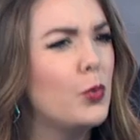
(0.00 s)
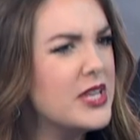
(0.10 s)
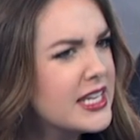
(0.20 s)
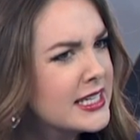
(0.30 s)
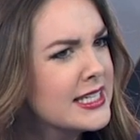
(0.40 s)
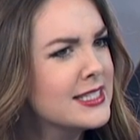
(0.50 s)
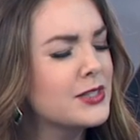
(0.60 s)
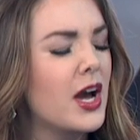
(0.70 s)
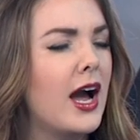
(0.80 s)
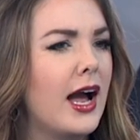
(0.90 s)

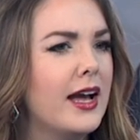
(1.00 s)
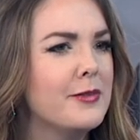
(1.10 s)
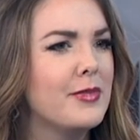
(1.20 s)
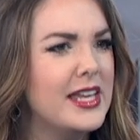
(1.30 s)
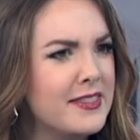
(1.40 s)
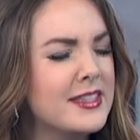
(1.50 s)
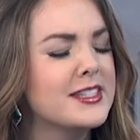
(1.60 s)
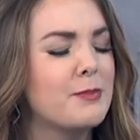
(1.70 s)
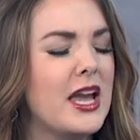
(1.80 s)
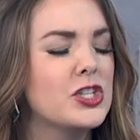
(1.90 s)
weakness in the
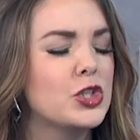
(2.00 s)
space.